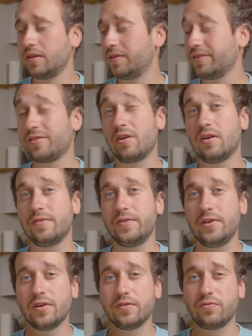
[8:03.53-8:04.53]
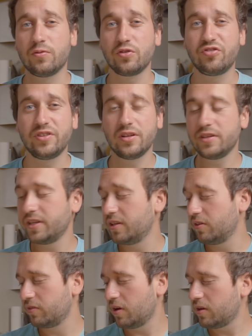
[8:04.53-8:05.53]
This coffee, unfortunately,
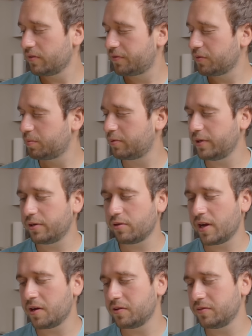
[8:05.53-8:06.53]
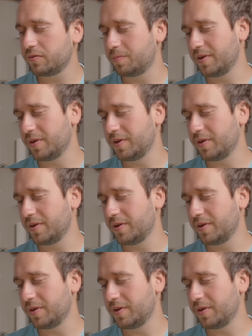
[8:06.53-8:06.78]
is also pre-ground,